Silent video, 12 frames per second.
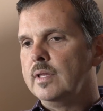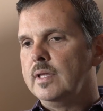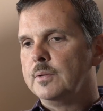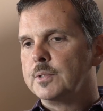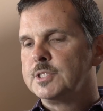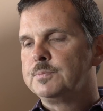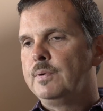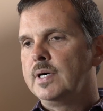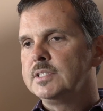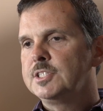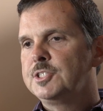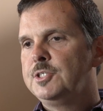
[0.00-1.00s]
in
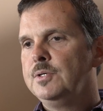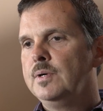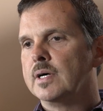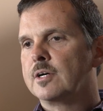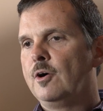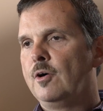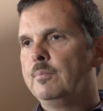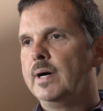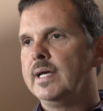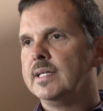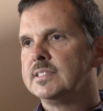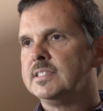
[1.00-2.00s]
response to a call
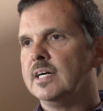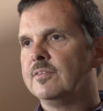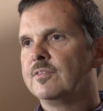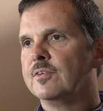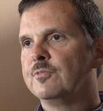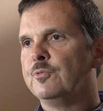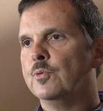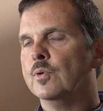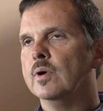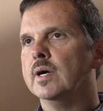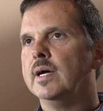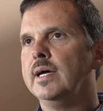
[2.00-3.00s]
by NSF
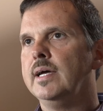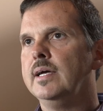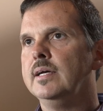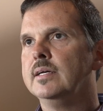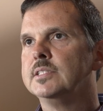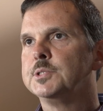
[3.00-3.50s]
for a